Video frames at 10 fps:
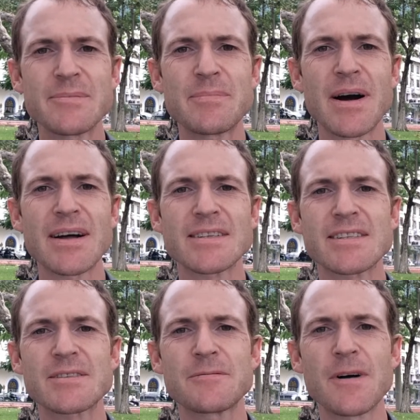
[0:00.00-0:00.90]
but
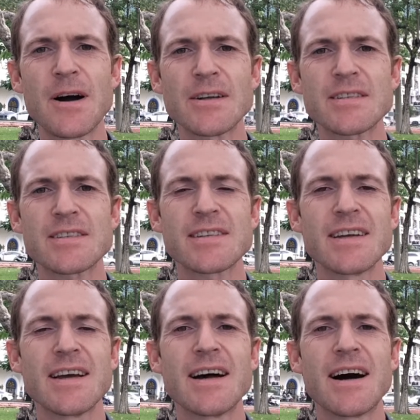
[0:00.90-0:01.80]
first
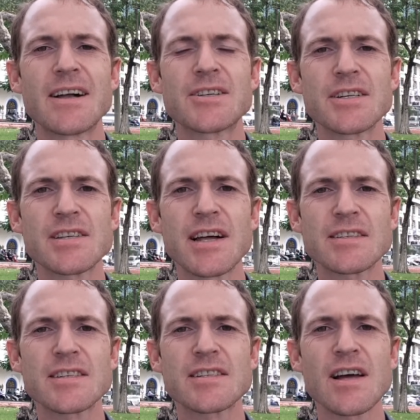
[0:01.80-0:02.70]
I'd just like
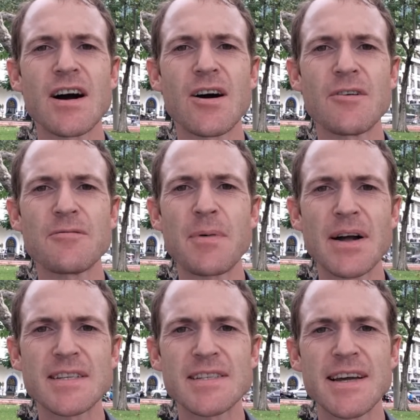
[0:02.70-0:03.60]
to start off
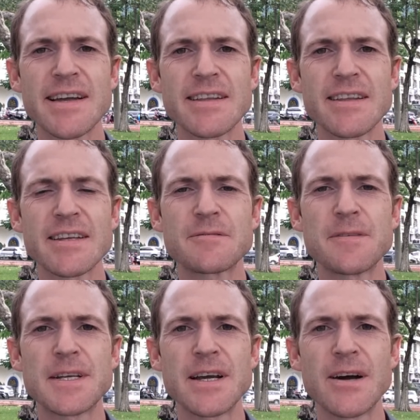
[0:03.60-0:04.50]
by saying that this
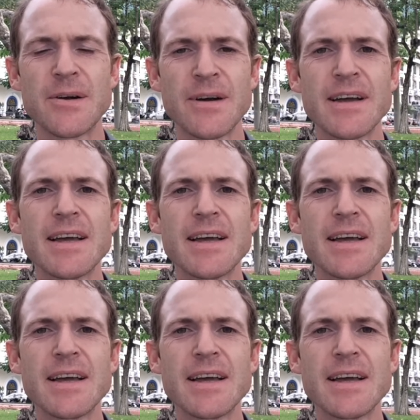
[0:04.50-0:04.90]
video